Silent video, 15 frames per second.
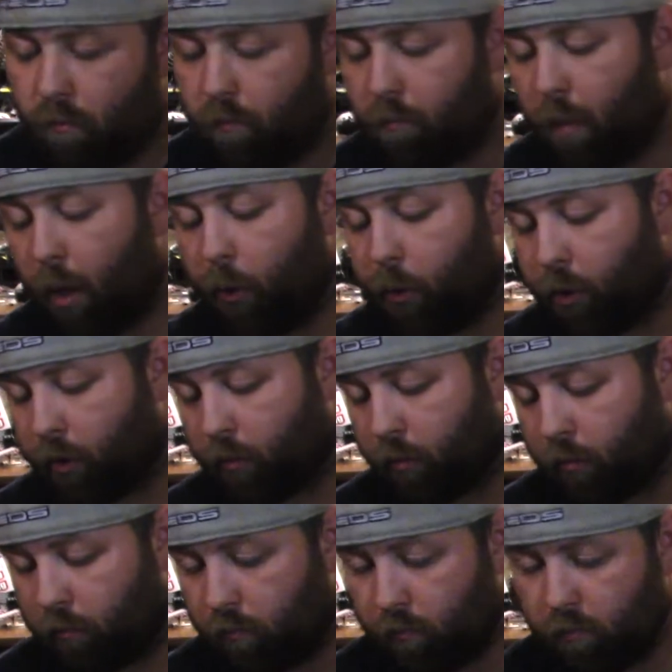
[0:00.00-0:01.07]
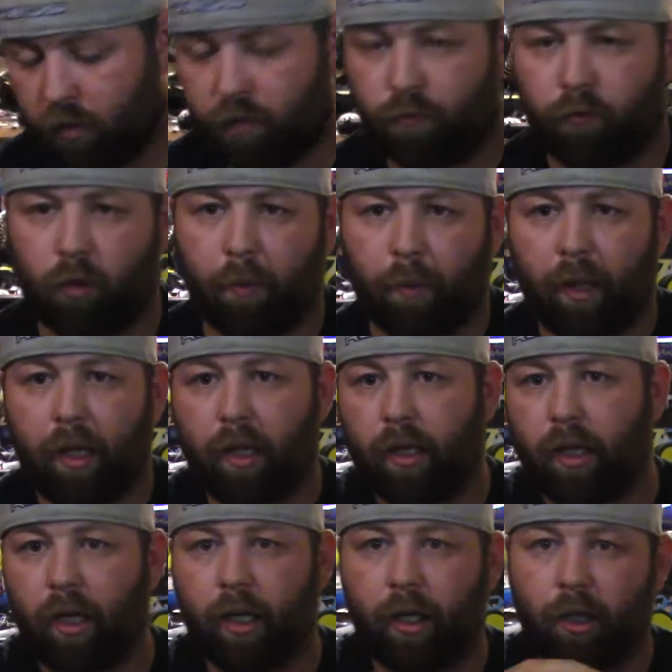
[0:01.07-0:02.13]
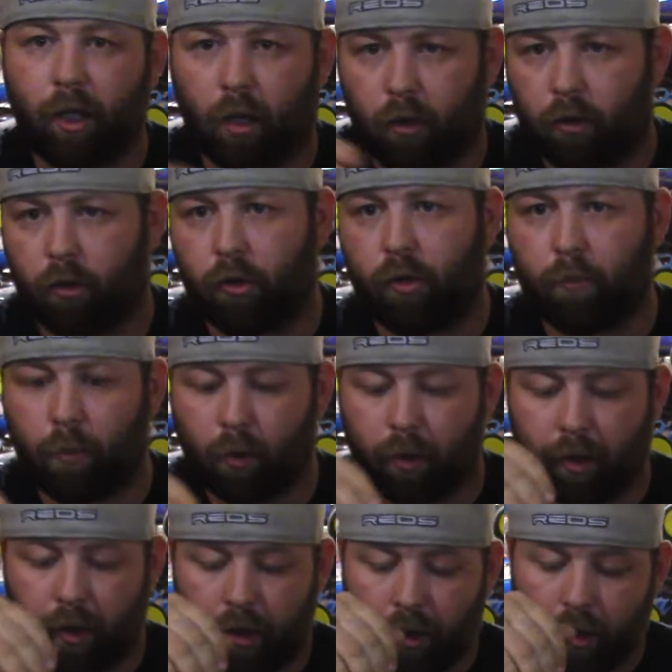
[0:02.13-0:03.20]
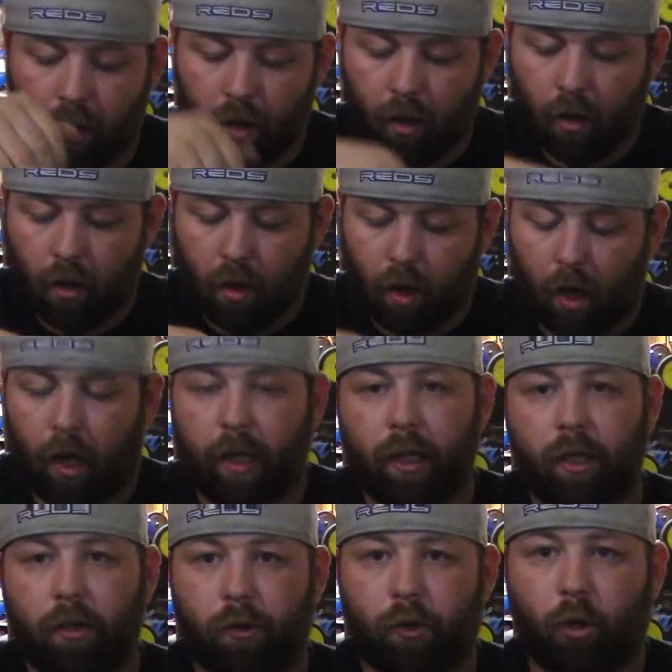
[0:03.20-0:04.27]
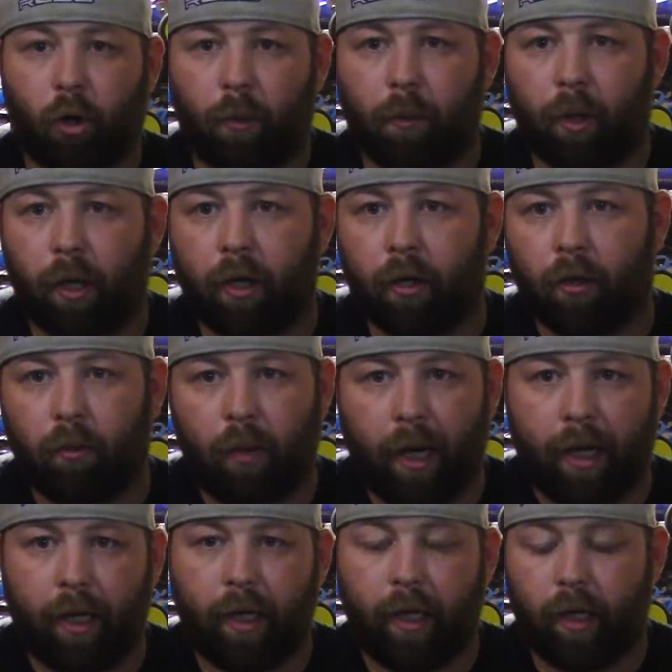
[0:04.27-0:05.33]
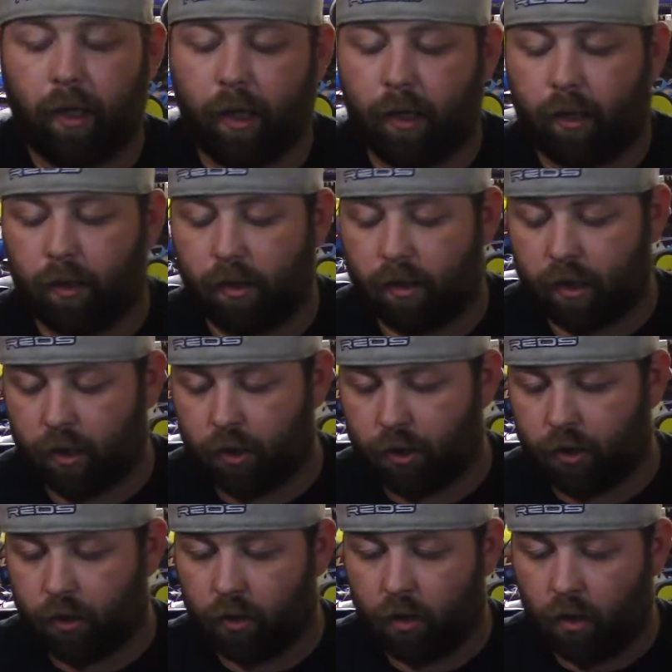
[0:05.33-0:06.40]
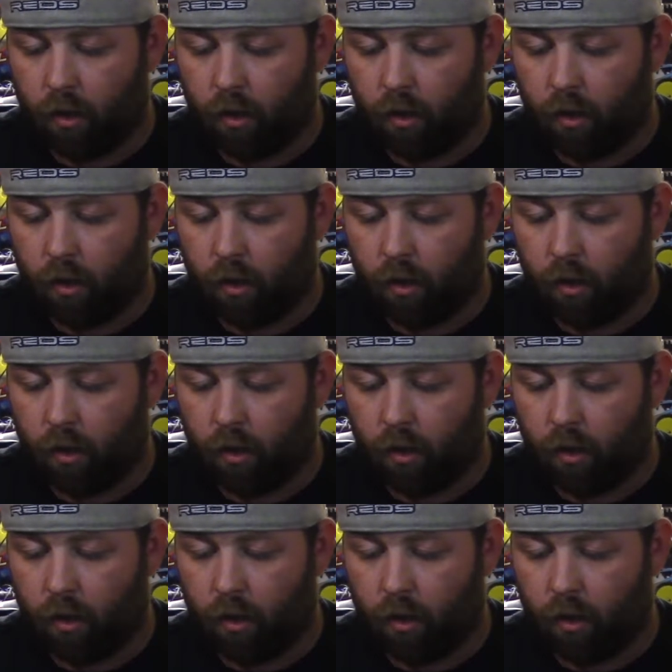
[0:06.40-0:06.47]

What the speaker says: motor from getting any dirt or debris into the carburetor and getting into this engine.